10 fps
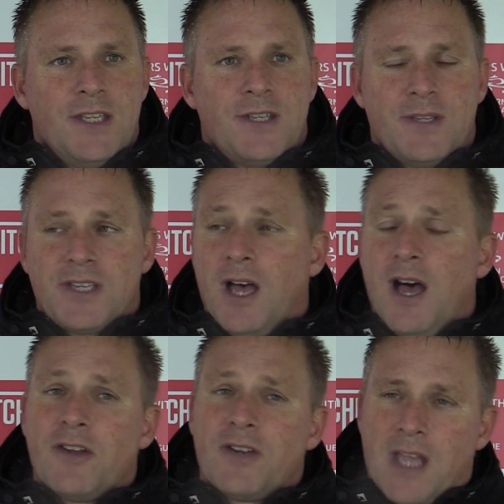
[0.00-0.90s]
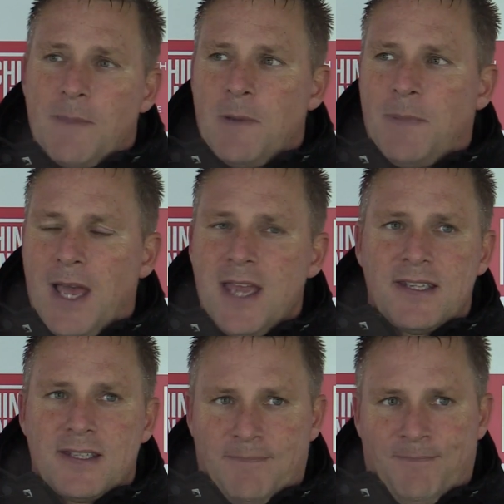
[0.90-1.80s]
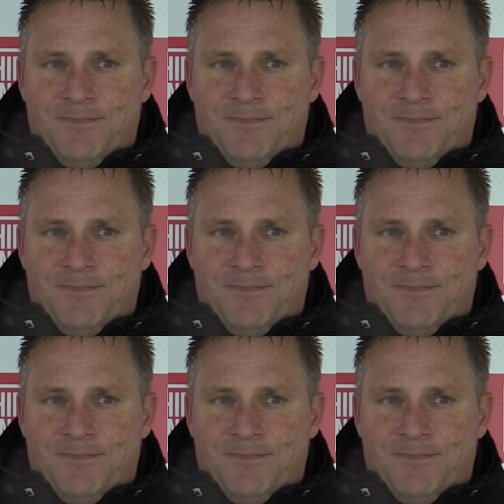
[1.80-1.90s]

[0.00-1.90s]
So it's hard on a couple of players,